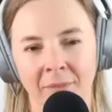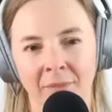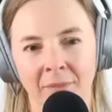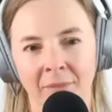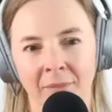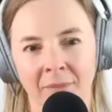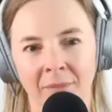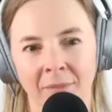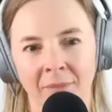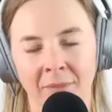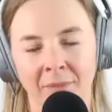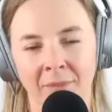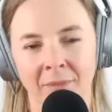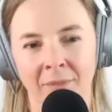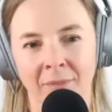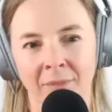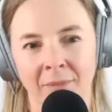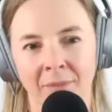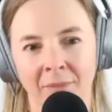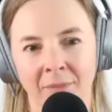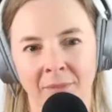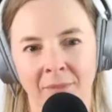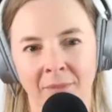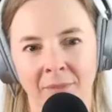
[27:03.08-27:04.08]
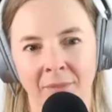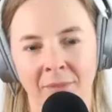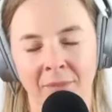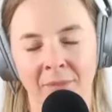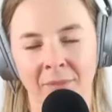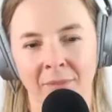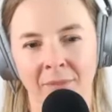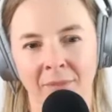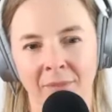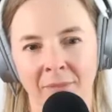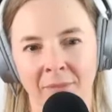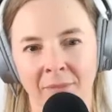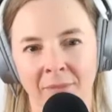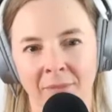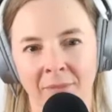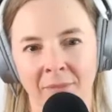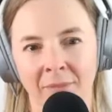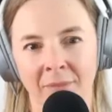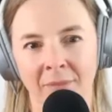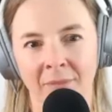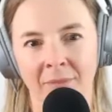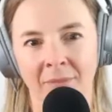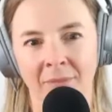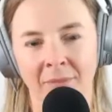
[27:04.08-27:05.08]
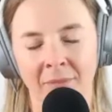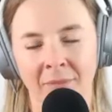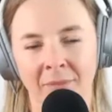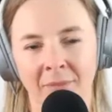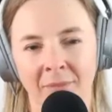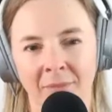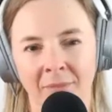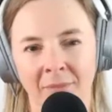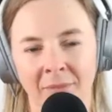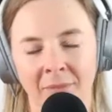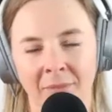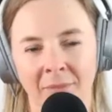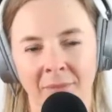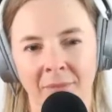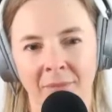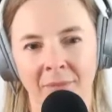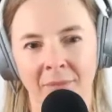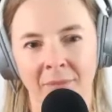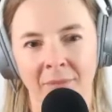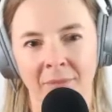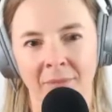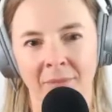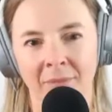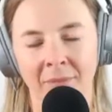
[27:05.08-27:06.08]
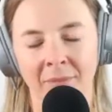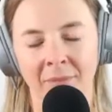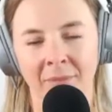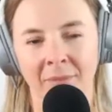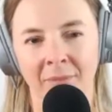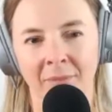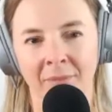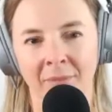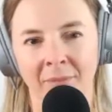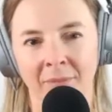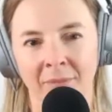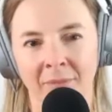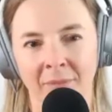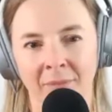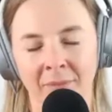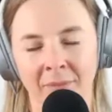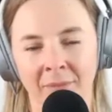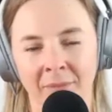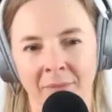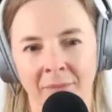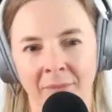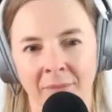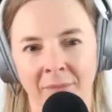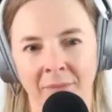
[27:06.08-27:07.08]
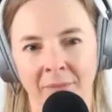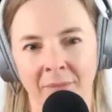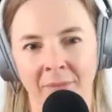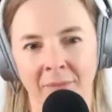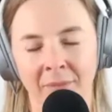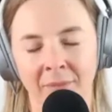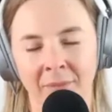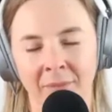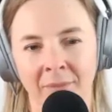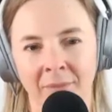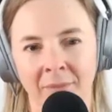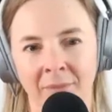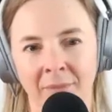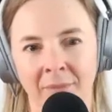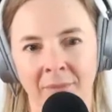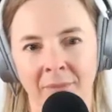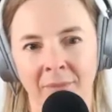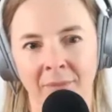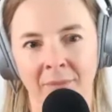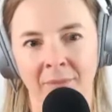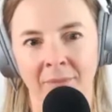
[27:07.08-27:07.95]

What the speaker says: No words are spoken by the person on screen.